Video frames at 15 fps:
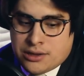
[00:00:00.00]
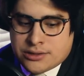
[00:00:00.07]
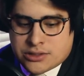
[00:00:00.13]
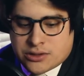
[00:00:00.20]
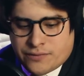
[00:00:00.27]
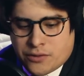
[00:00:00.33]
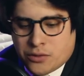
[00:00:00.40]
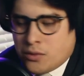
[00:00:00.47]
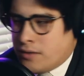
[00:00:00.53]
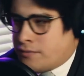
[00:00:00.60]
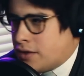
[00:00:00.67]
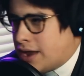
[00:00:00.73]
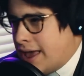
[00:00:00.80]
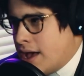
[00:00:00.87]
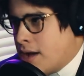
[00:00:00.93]
So if you
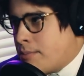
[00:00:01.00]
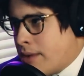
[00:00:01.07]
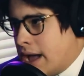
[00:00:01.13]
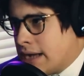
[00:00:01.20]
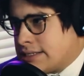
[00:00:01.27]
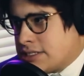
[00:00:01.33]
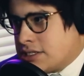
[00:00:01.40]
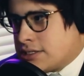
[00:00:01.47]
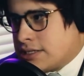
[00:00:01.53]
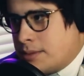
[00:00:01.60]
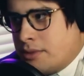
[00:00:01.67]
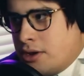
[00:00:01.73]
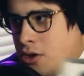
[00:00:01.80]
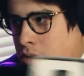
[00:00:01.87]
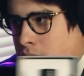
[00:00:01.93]
get a box, just let
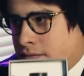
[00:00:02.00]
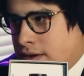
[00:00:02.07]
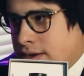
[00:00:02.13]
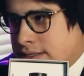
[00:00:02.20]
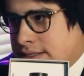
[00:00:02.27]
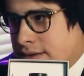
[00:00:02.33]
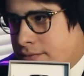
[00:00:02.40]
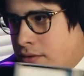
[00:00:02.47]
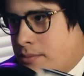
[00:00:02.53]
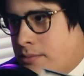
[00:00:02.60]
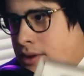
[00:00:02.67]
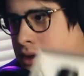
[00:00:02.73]
me know if it is different, but